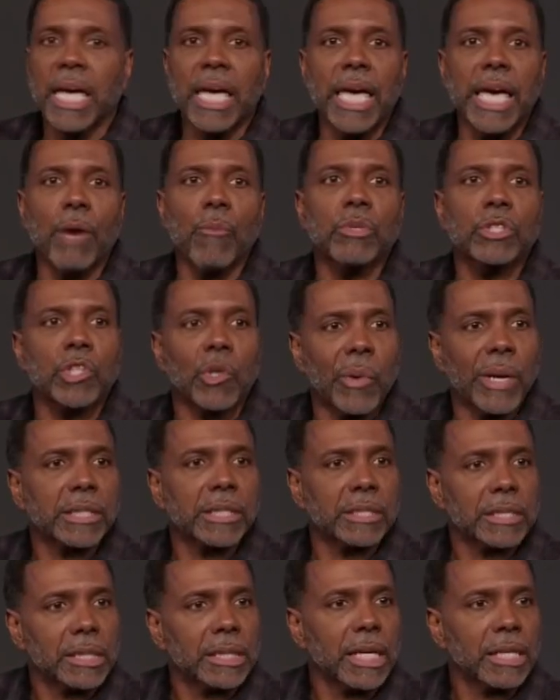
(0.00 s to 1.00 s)
it was quick
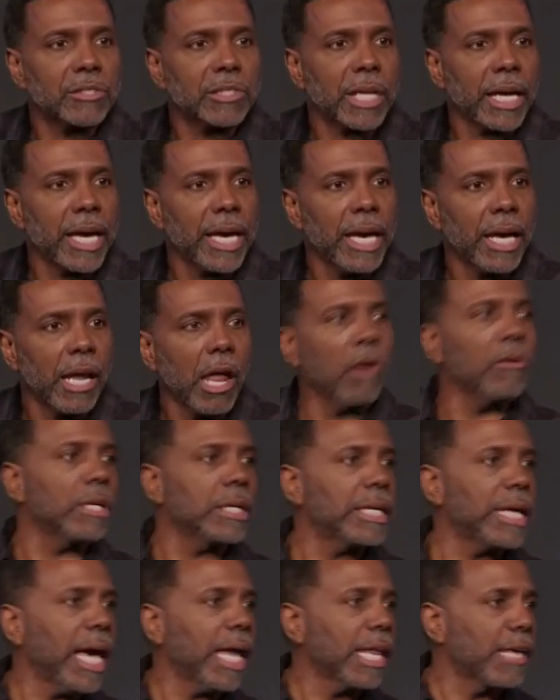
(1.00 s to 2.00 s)
to send us to hell on
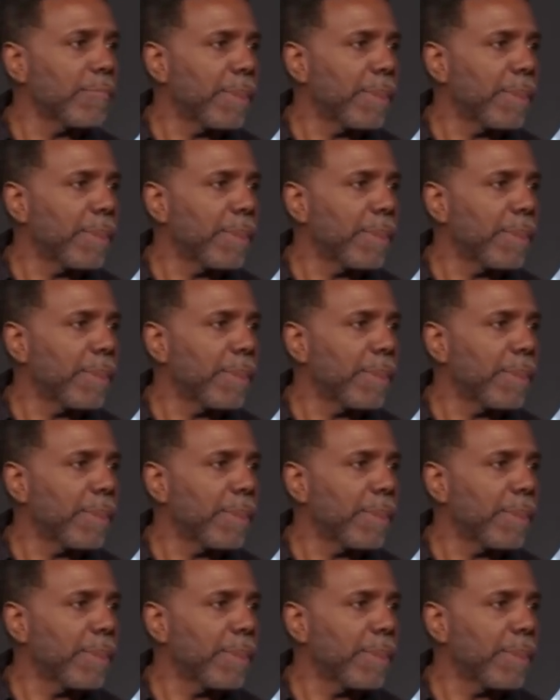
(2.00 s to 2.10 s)
a daily